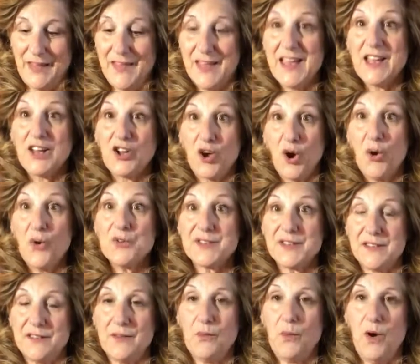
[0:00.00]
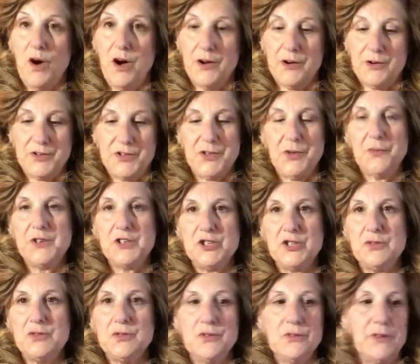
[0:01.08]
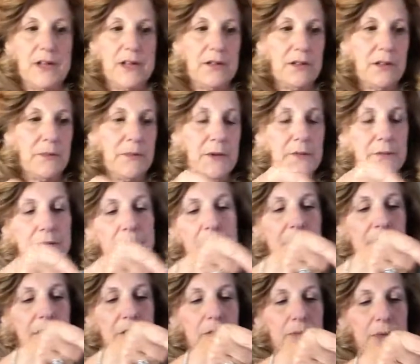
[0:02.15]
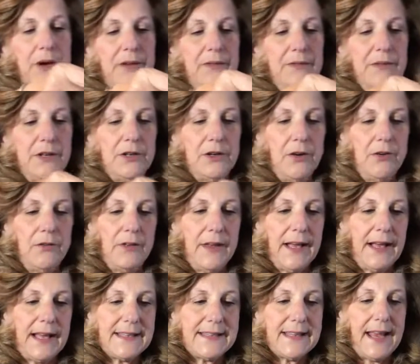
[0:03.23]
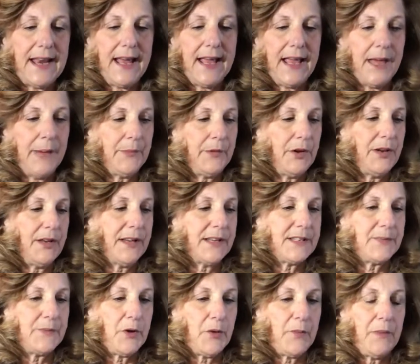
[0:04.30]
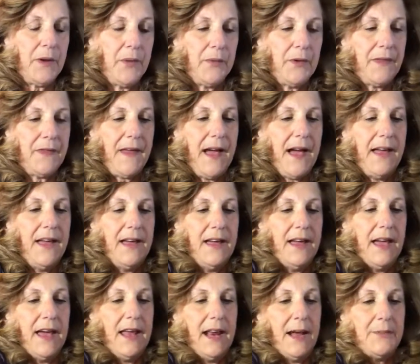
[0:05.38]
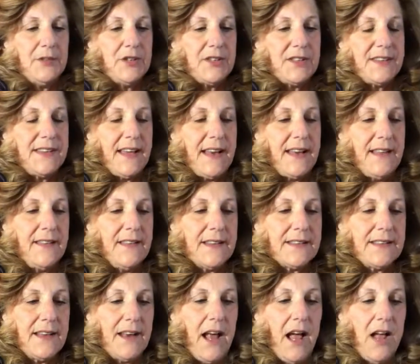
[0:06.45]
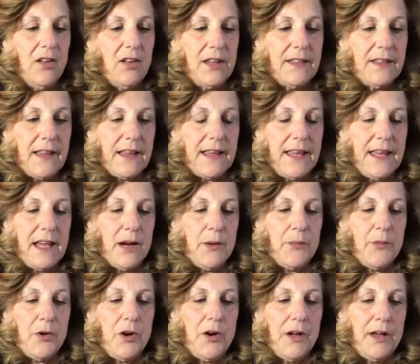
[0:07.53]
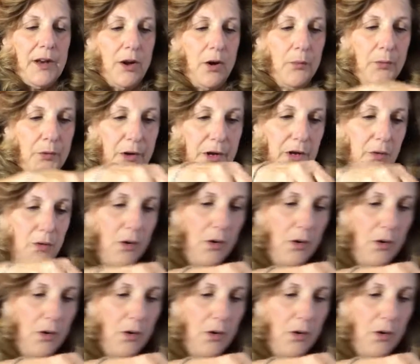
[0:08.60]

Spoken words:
it goes in the water, so we do the aluminum foil, but you know, like I said, I am going to experiment with that. And I'm just setting this in. I'll get the camera and I'll bring you